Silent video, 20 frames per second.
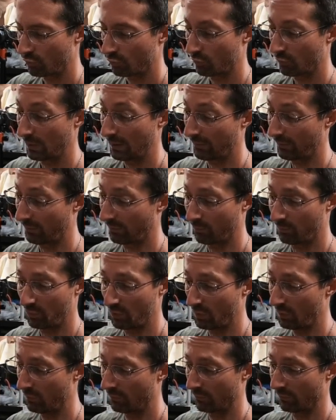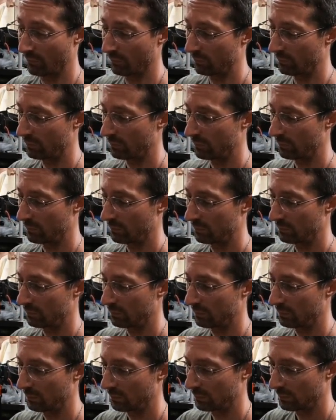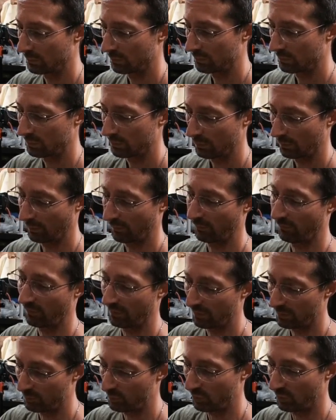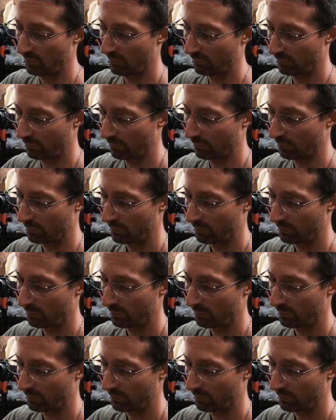It's beautiful. It's very beautiful.